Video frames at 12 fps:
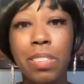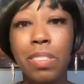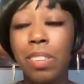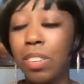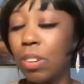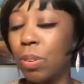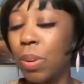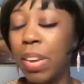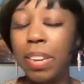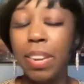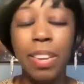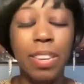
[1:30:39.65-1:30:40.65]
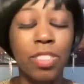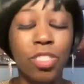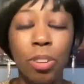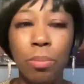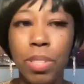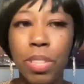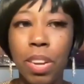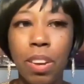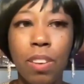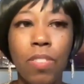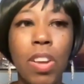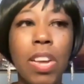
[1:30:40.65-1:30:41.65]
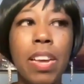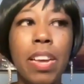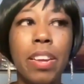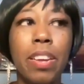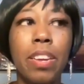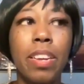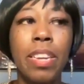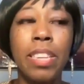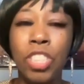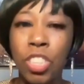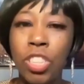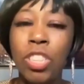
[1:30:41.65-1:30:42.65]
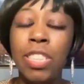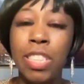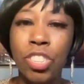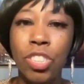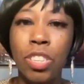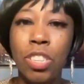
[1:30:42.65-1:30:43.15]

You know, and in terms of, it's just a decision.